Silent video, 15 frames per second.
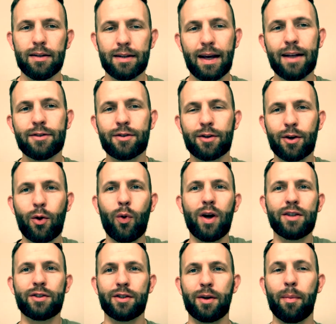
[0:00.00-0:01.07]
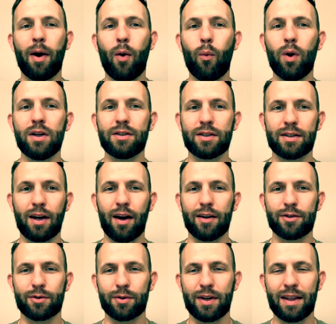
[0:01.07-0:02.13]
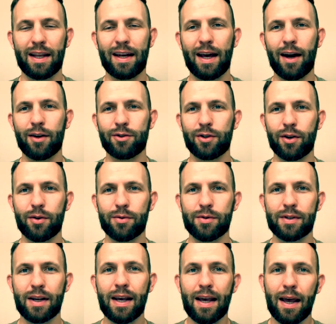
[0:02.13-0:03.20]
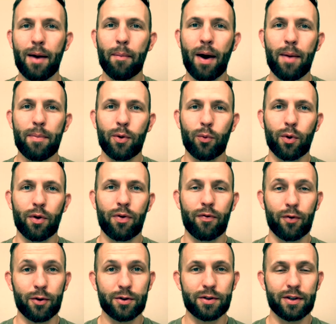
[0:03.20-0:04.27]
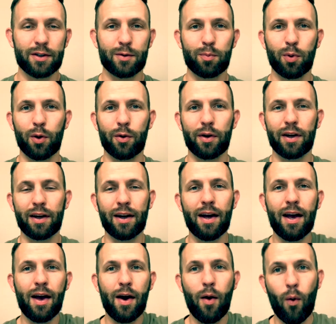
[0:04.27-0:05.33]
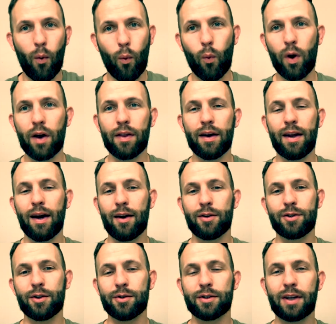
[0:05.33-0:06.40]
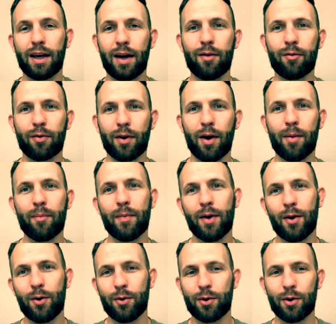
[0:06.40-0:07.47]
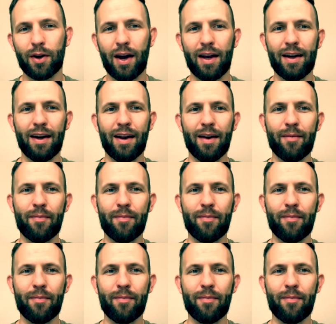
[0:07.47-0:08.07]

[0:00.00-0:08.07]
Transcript: To answer the question about what stocks are in the Dow Jones, it might be worth first exploring where the Dow Jones came from and who created it.